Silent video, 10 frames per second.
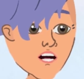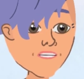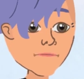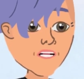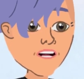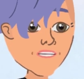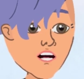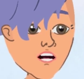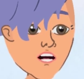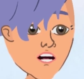the human
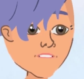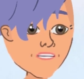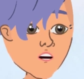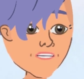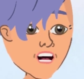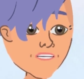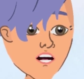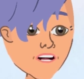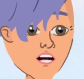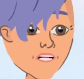resources officer asks
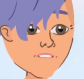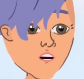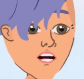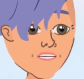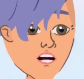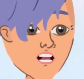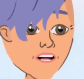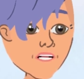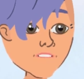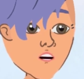a young fresh out of the
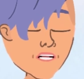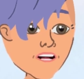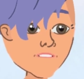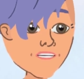University of